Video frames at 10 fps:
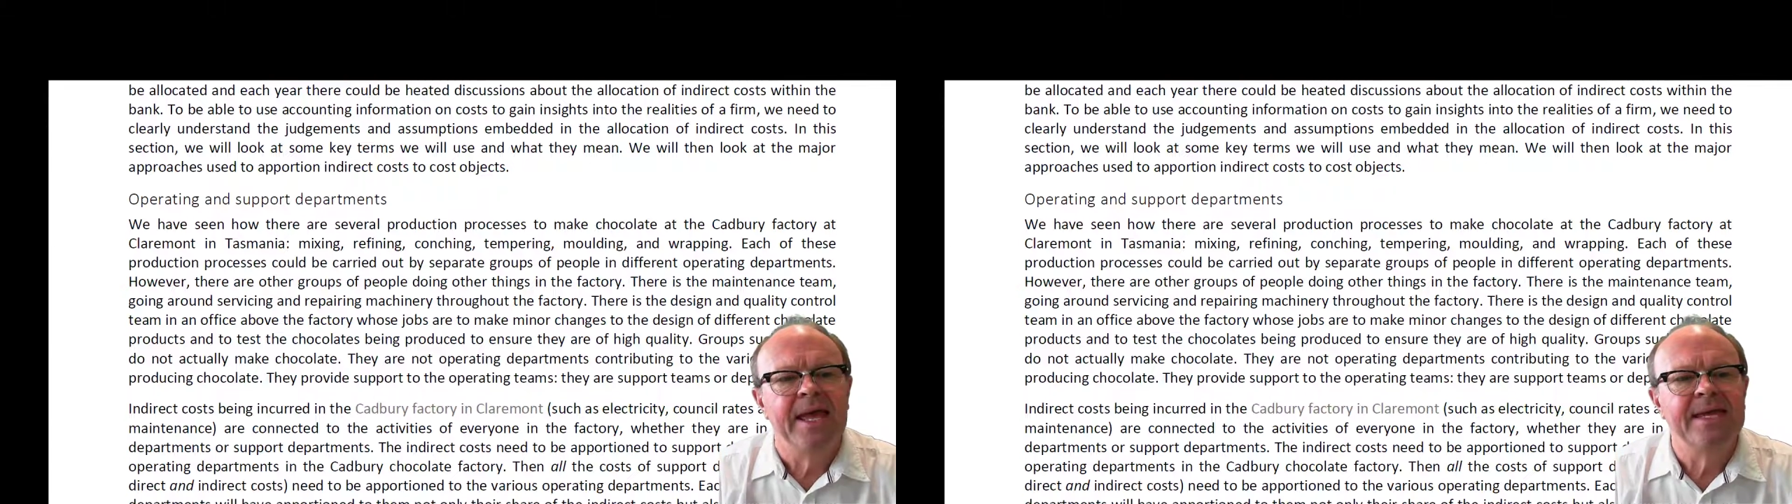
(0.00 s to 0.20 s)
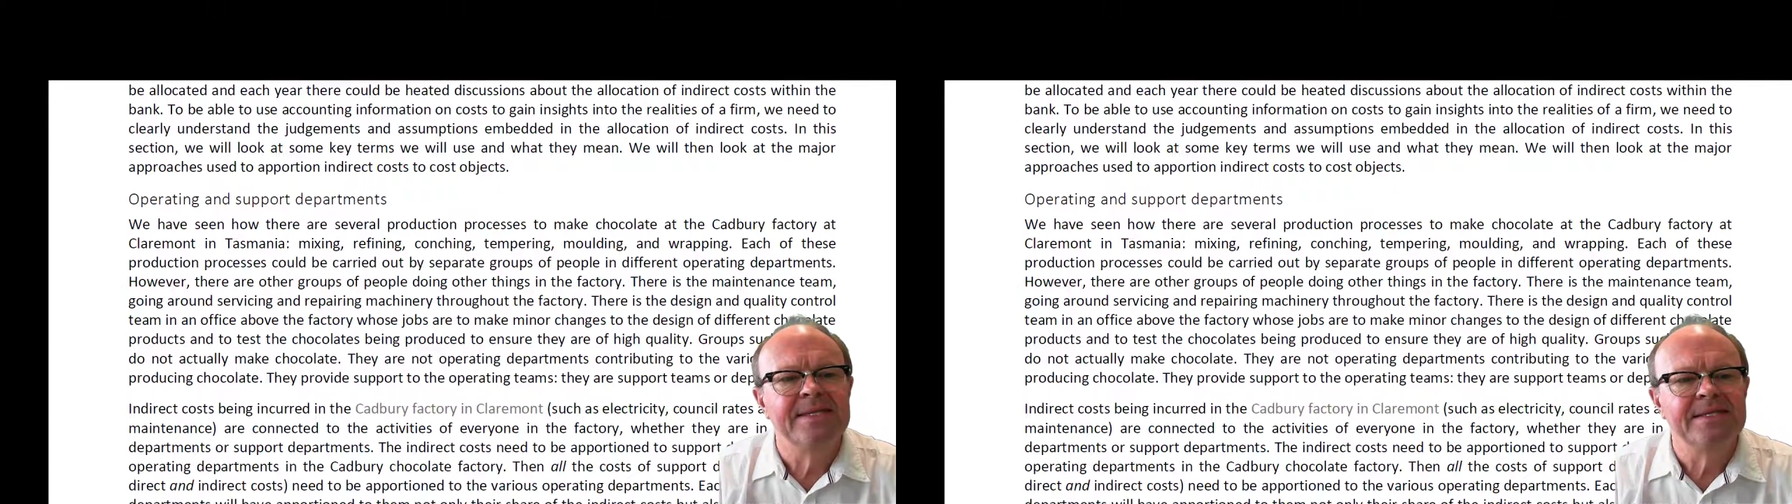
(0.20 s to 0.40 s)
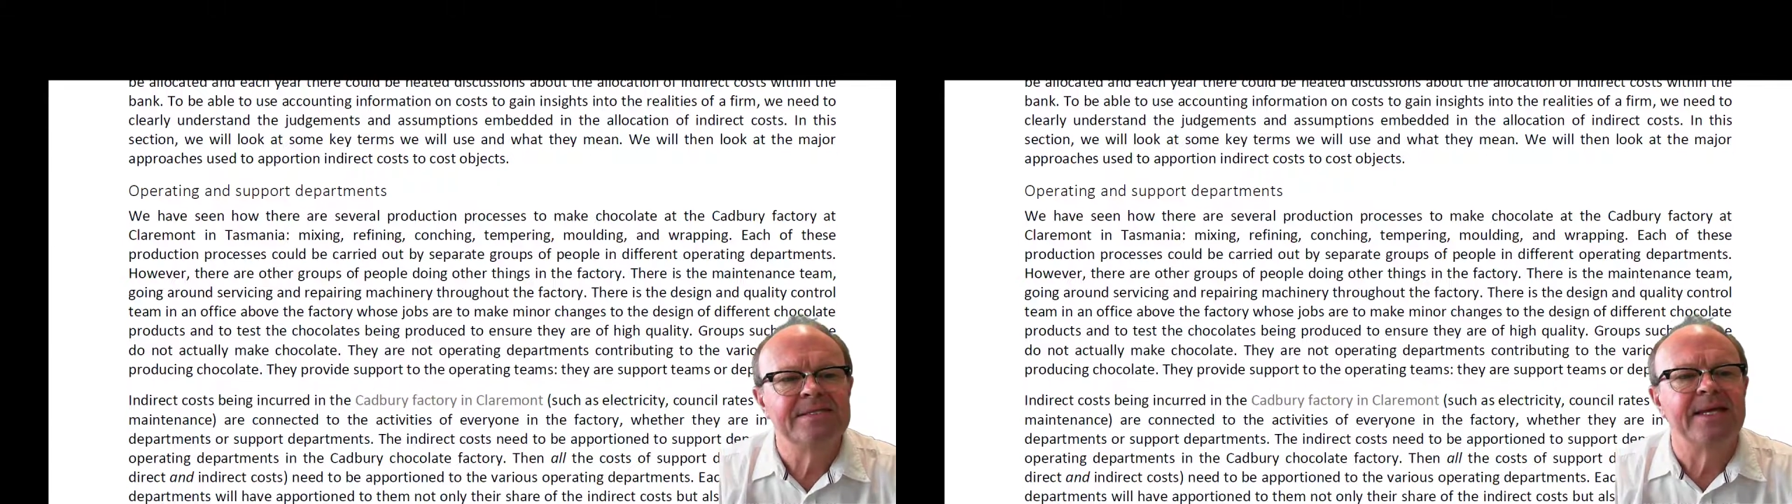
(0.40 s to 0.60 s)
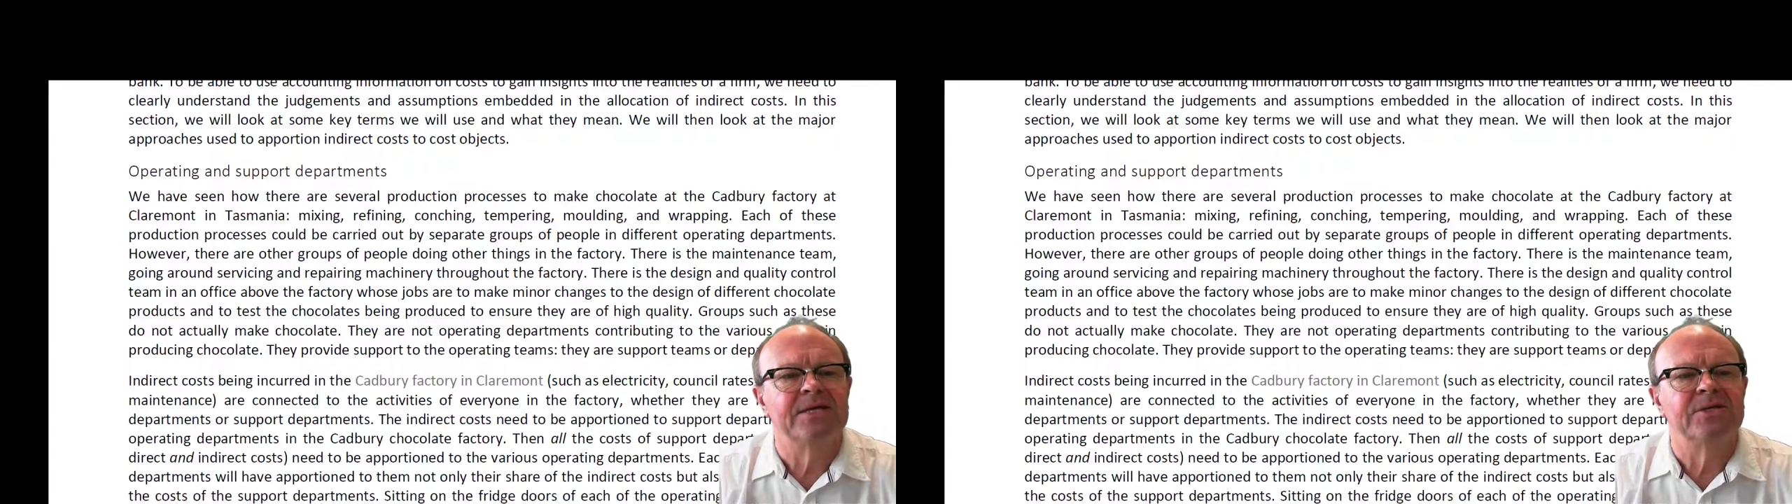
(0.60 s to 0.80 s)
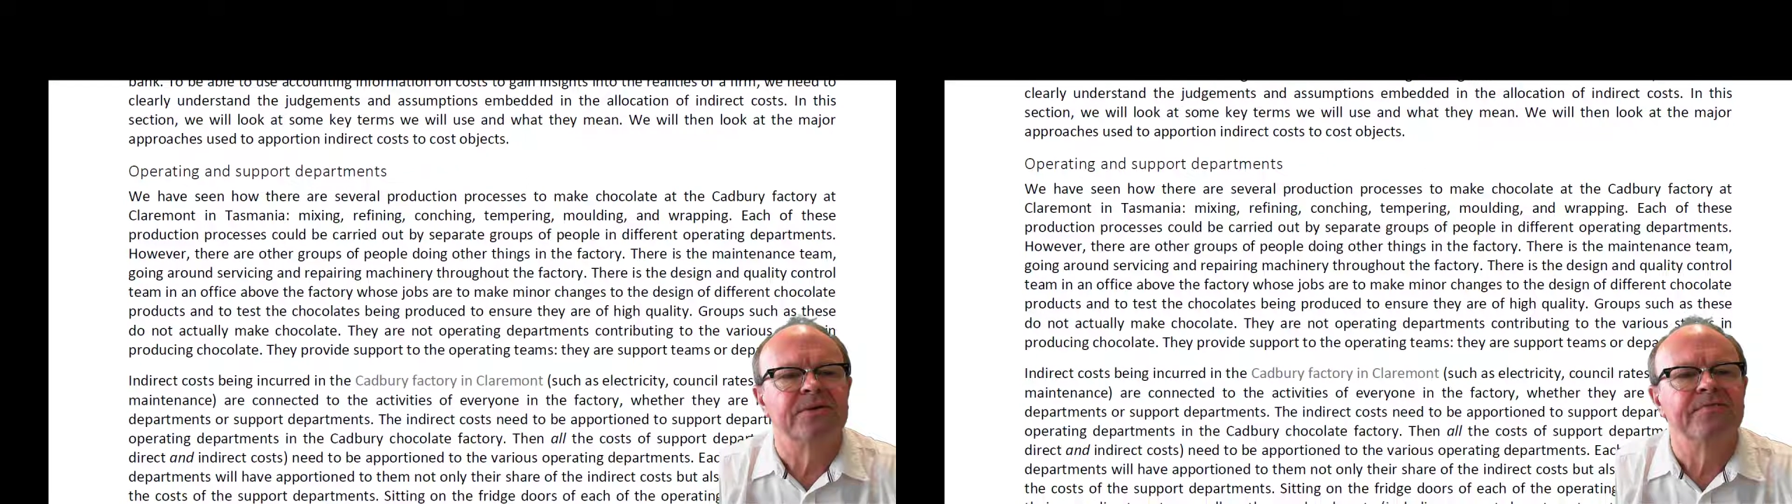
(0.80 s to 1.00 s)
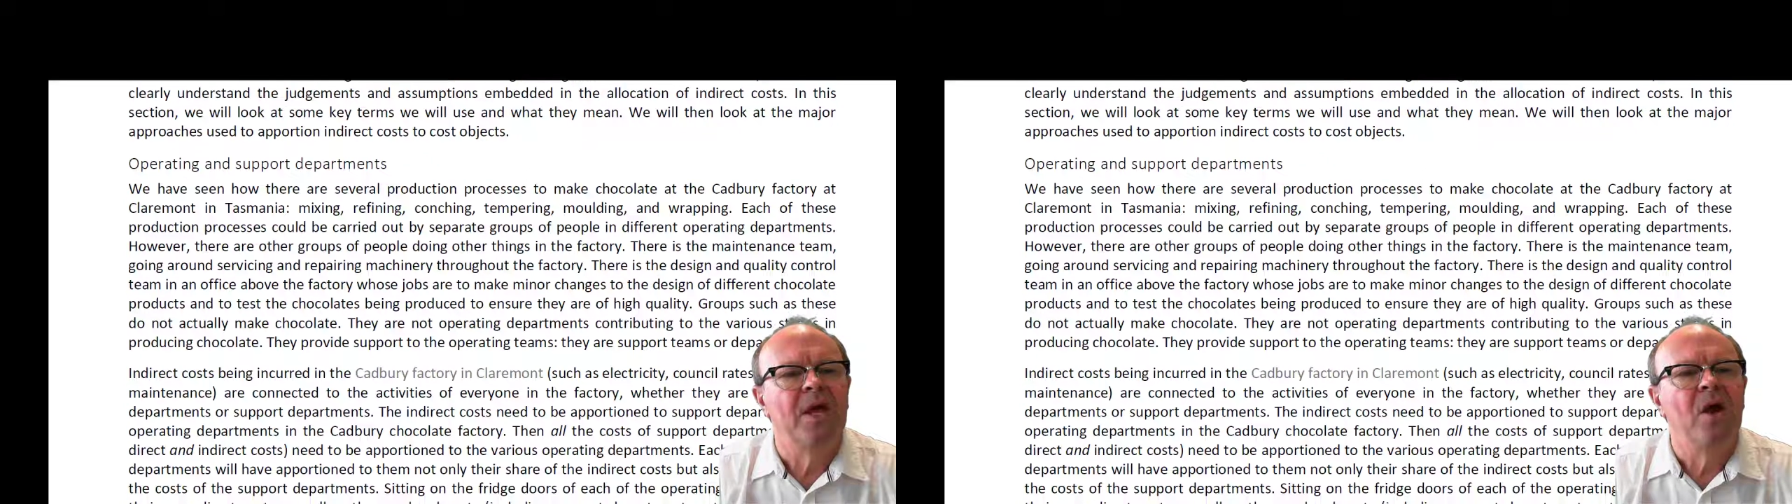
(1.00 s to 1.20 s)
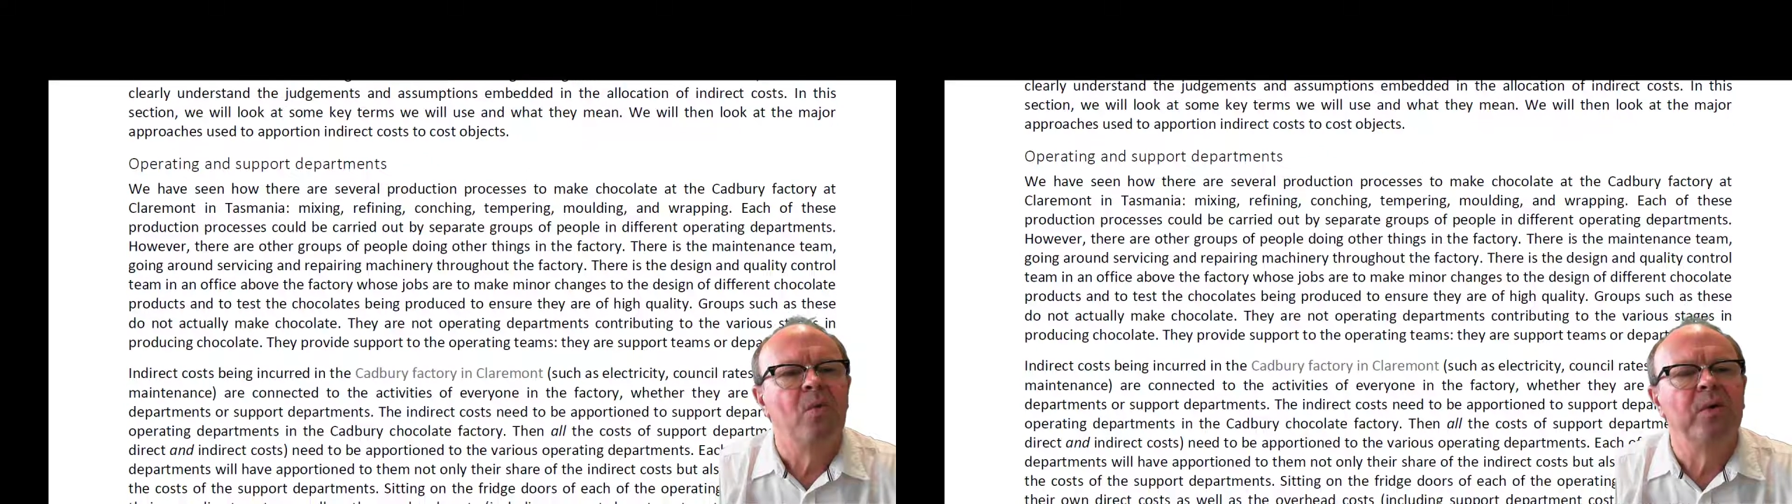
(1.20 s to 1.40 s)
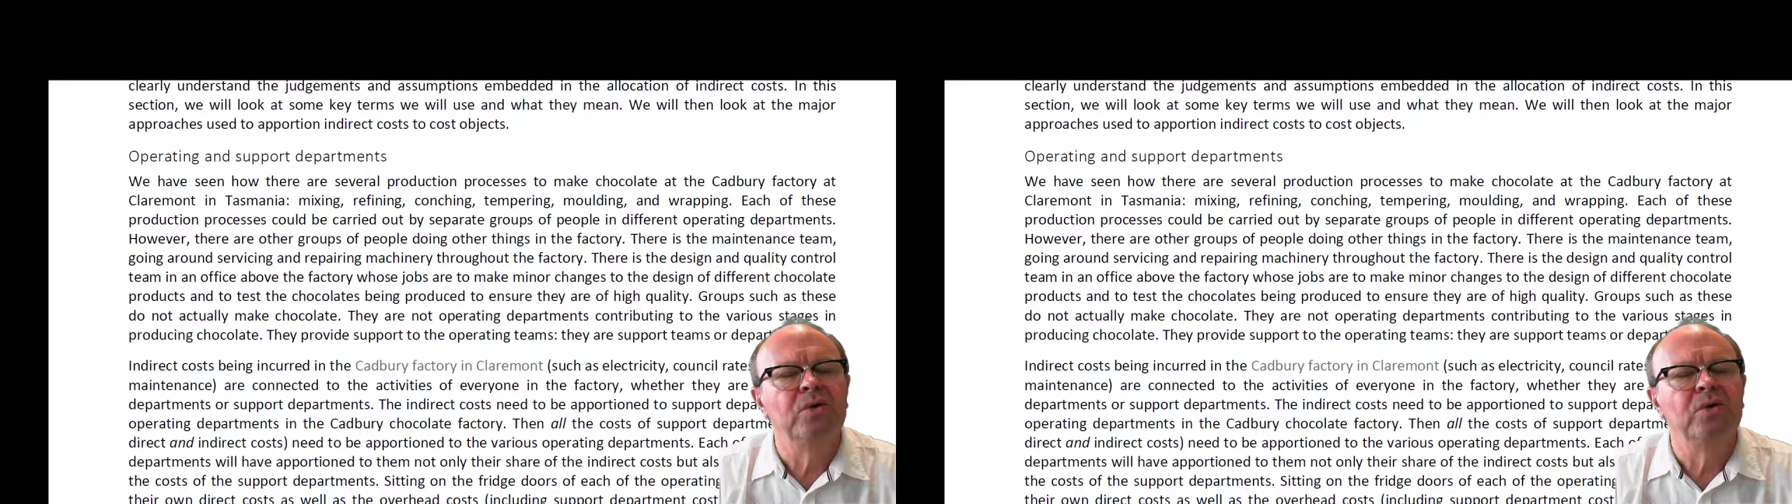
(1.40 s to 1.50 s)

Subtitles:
In this section, we